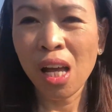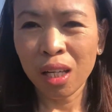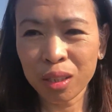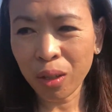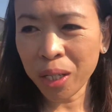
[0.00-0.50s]

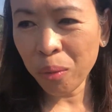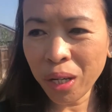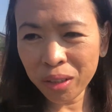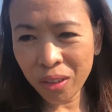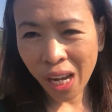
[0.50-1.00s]
So
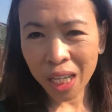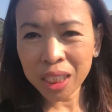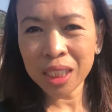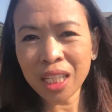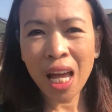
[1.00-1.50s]
anyway, you
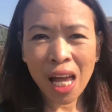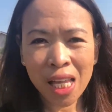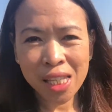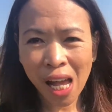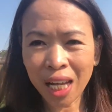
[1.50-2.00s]
guys,
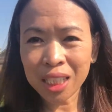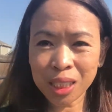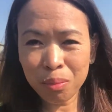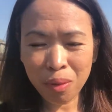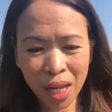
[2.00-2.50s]

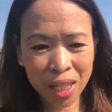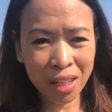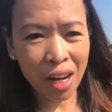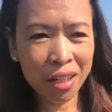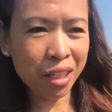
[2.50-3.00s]
that's my
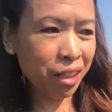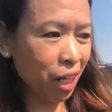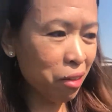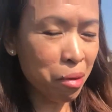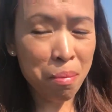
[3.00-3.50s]
garden.
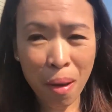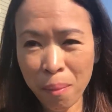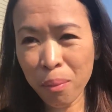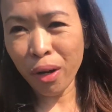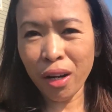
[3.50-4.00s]
And
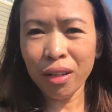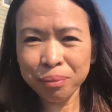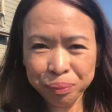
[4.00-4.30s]
remember,